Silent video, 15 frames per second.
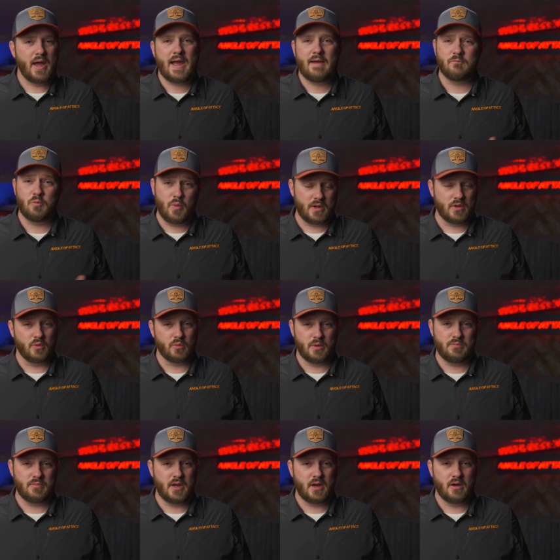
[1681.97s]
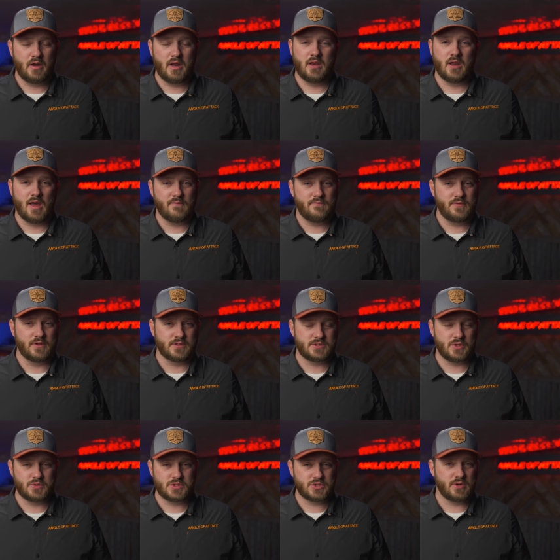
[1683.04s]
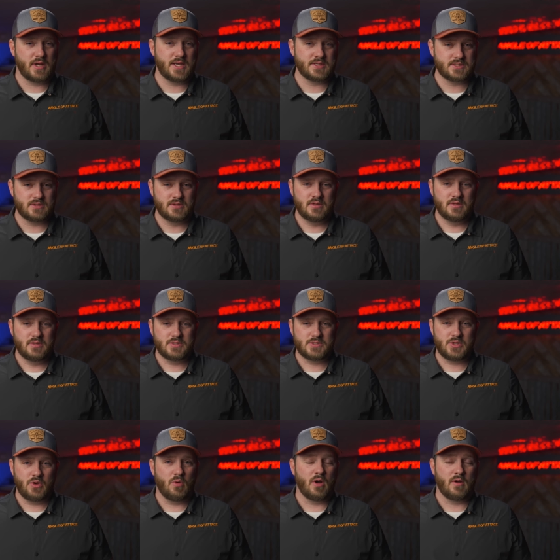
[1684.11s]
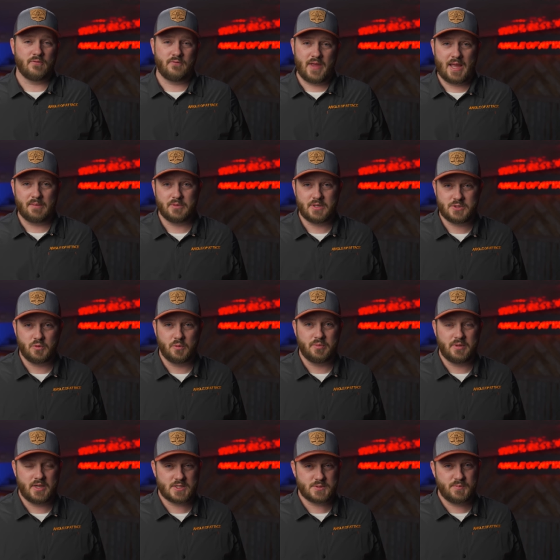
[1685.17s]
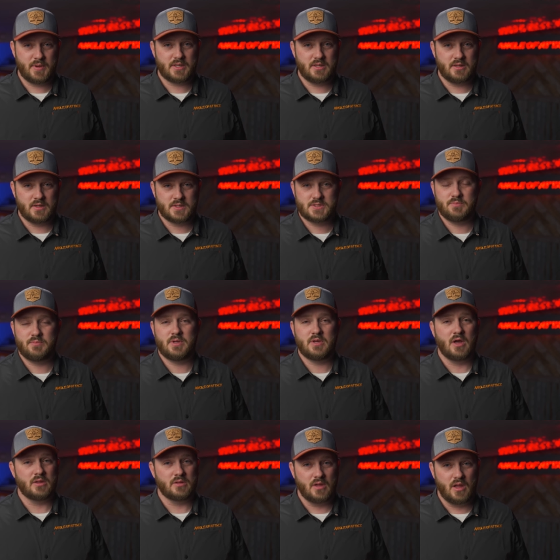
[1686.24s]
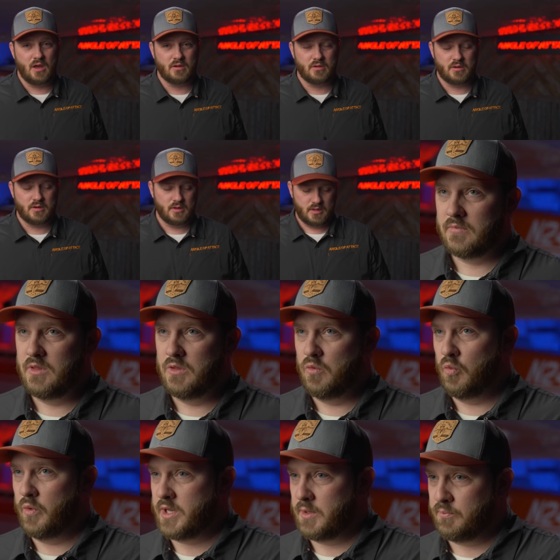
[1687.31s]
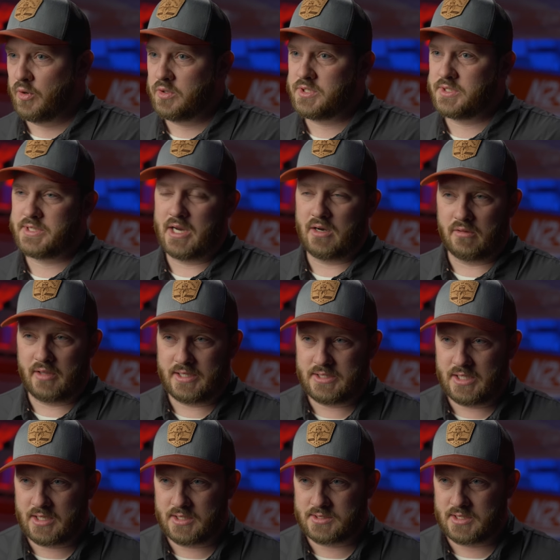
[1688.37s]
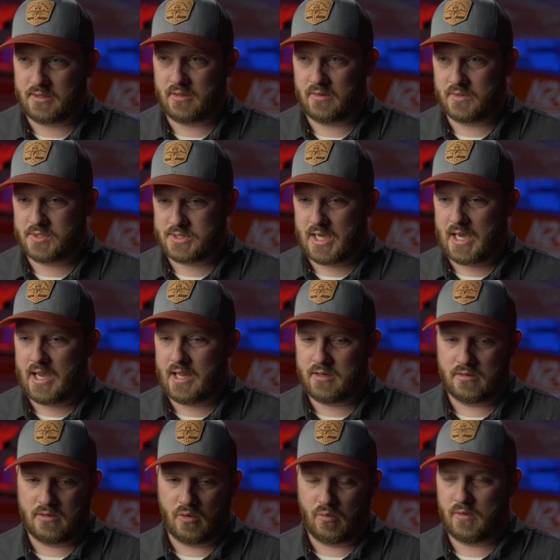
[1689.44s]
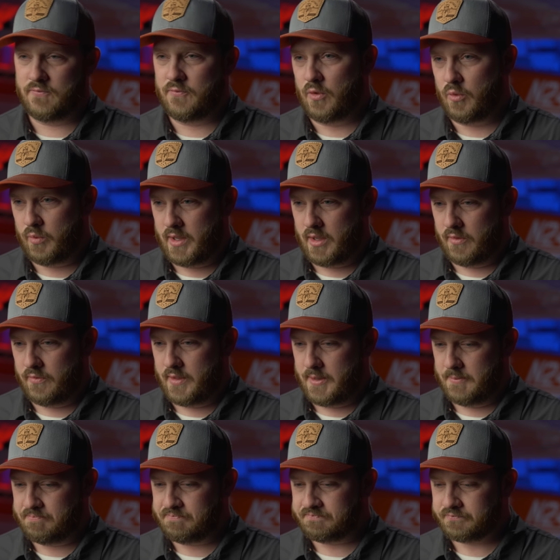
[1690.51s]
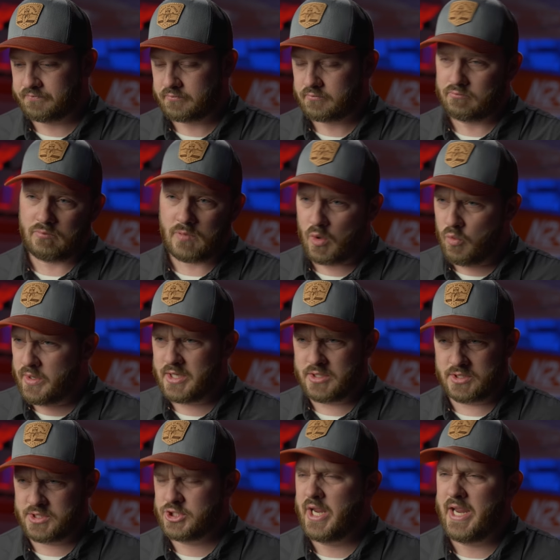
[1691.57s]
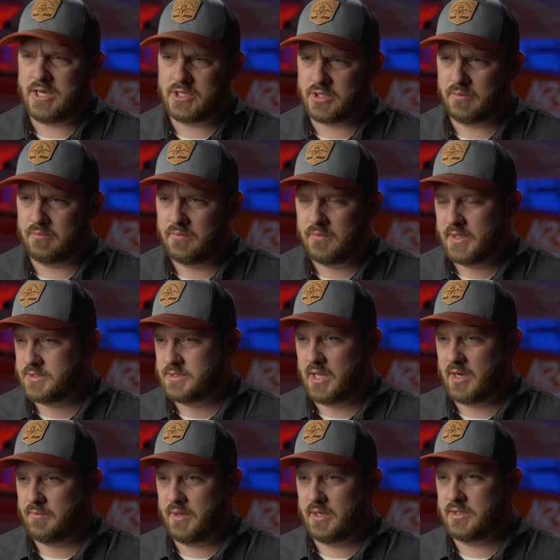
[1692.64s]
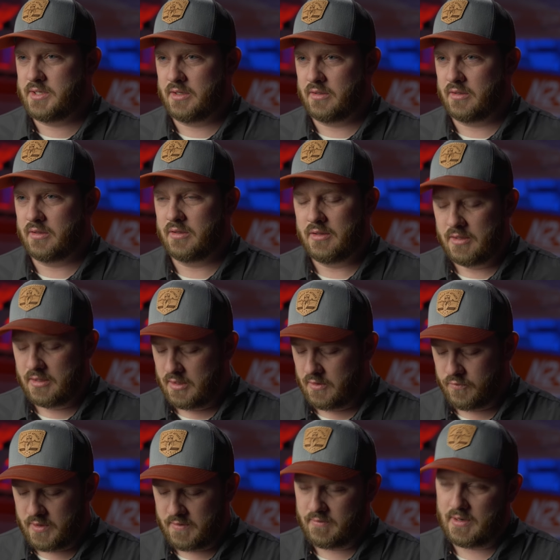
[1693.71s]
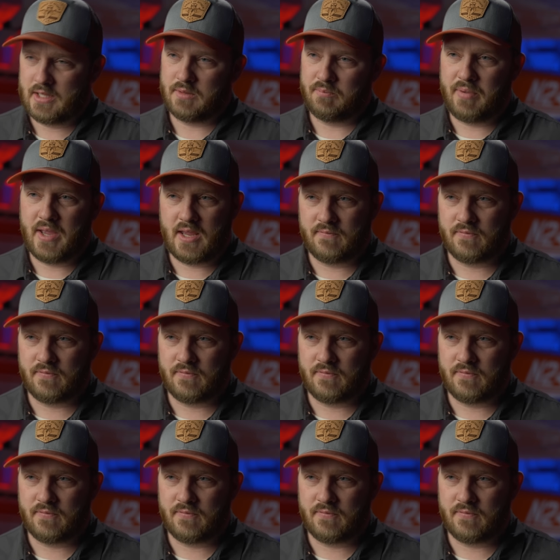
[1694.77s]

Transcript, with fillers: have wiggle room there and not feel so stressed. So our families will be expecting us to be gone longer we can purchase airline tickets on the other side, knowing full well that we can just change them. That's not a big deal if we even had to pay